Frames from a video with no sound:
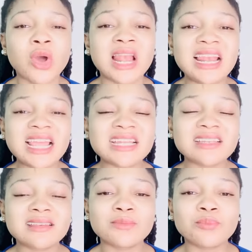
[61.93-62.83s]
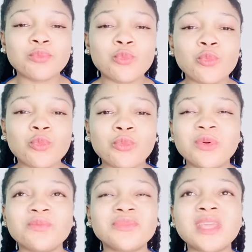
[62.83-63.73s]
Let
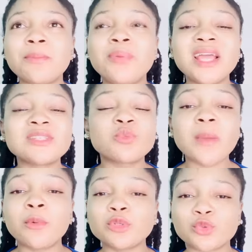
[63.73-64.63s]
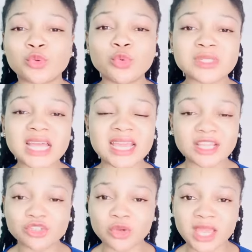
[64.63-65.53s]
the best weapon to use
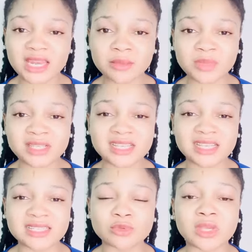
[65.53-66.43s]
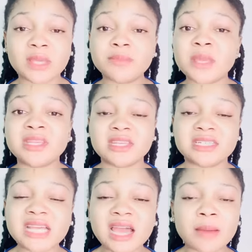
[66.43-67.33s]
against your enemies is to keep them in the
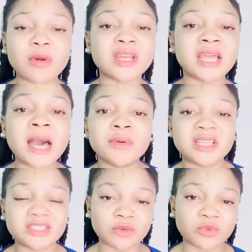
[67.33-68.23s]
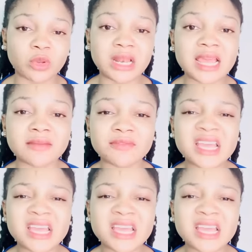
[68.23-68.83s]
dark about the happenings of your life.